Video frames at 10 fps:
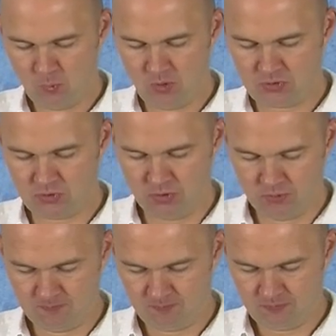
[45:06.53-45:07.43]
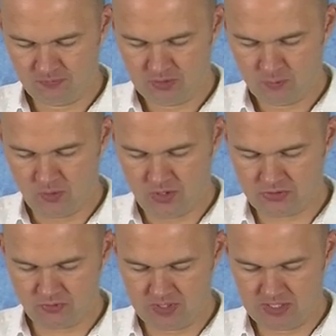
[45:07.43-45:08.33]
verse 2,
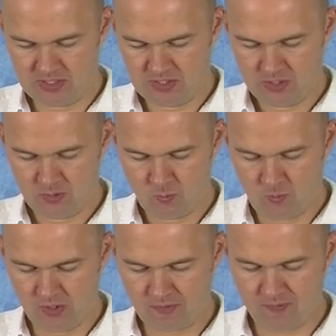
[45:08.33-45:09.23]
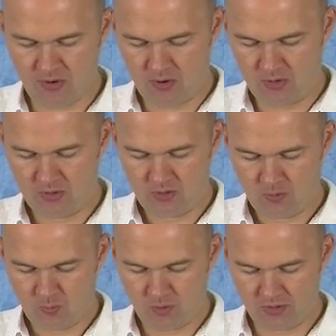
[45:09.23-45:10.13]
verse 3, verse 4,
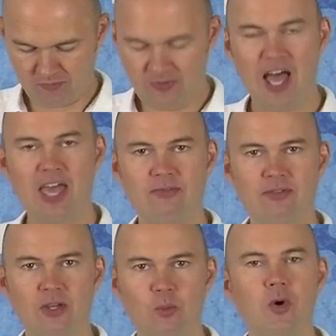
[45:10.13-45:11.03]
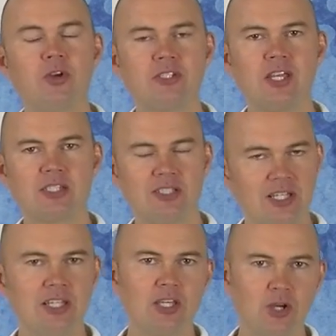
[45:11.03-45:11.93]
verse 5, verse 6, and
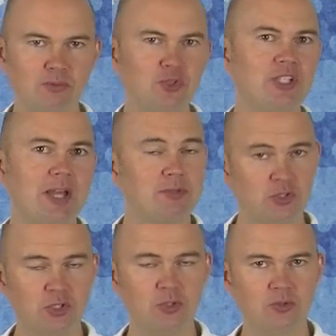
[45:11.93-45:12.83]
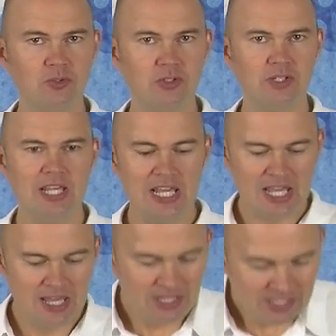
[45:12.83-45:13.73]
then he comes to chapter 2.
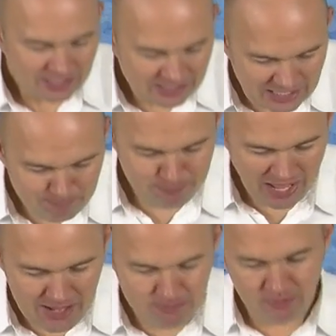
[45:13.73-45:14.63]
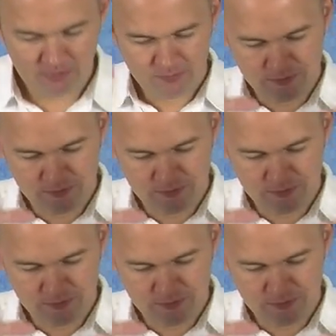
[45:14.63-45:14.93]
The Bible,